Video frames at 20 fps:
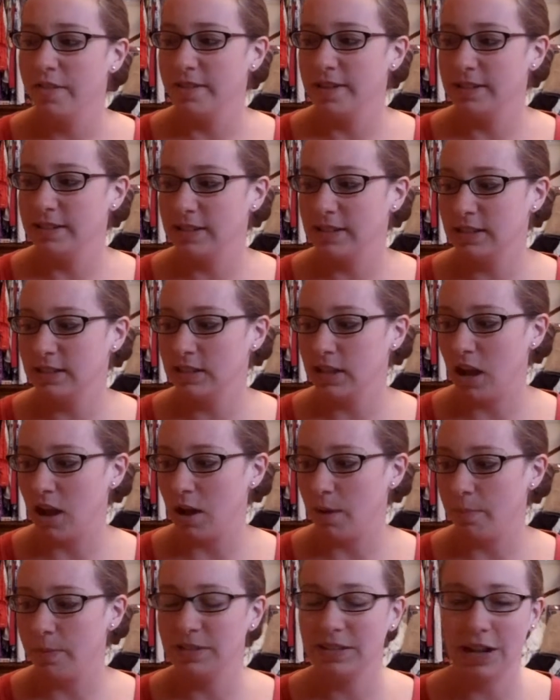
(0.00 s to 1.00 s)
This is,
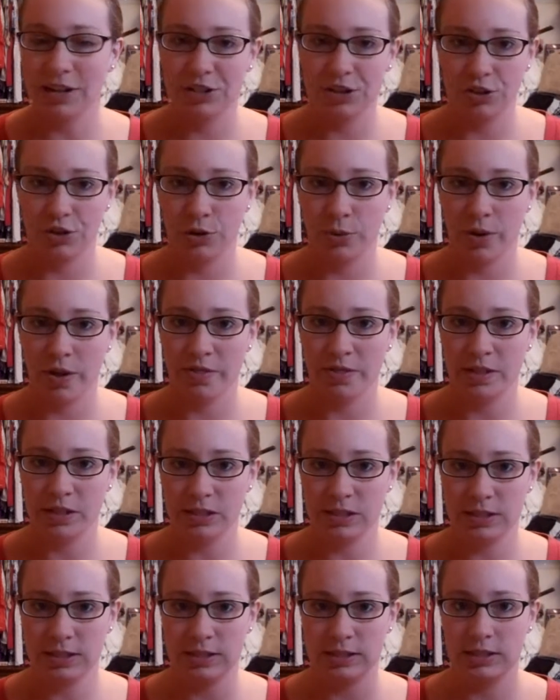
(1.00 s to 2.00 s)
besides her new one,
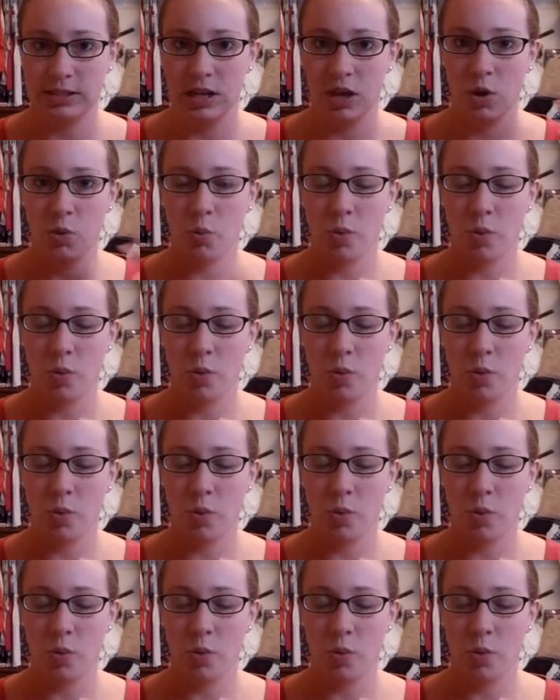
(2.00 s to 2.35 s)
this is